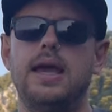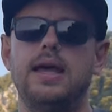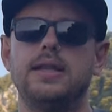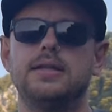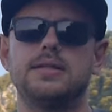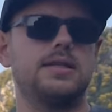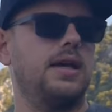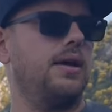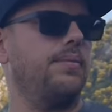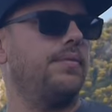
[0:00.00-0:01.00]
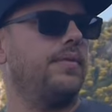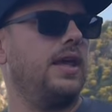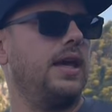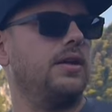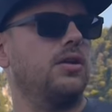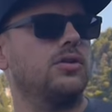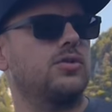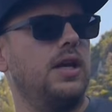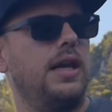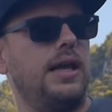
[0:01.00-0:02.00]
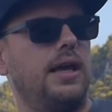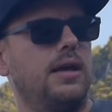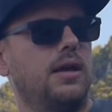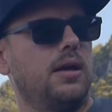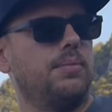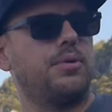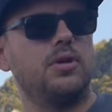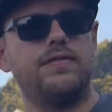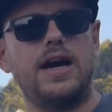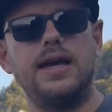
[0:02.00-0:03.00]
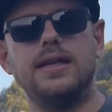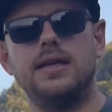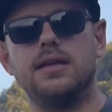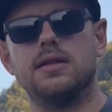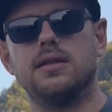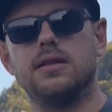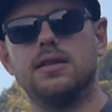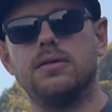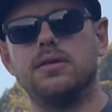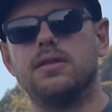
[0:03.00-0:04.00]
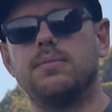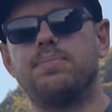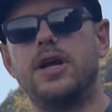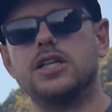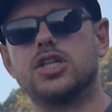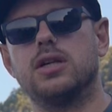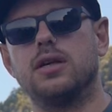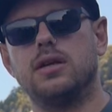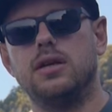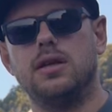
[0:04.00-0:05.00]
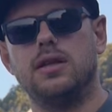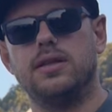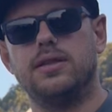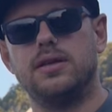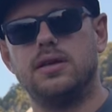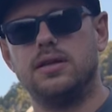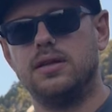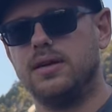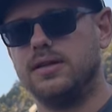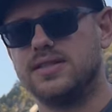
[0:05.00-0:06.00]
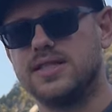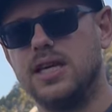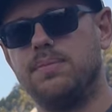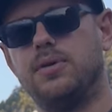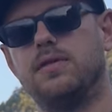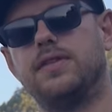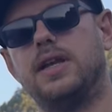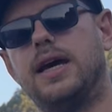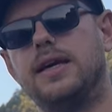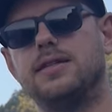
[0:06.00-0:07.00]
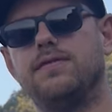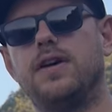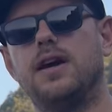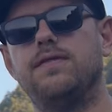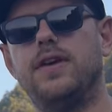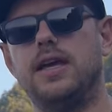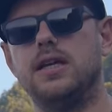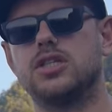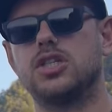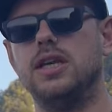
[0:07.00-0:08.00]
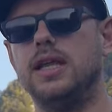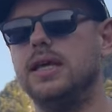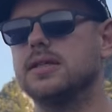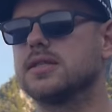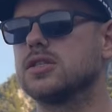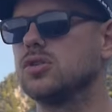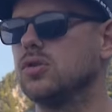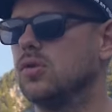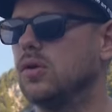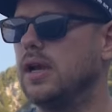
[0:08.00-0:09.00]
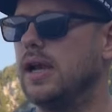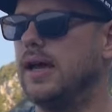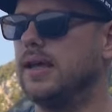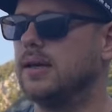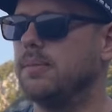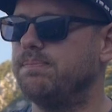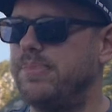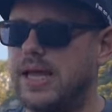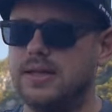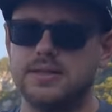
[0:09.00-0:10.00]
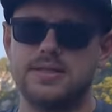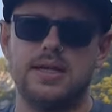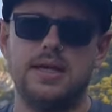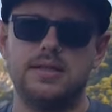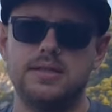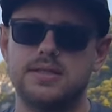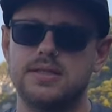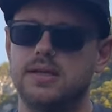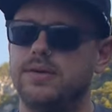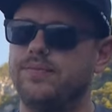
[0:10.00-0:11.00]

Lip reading: and they are not really providing the pressure the tip of the 95H needs to like bend and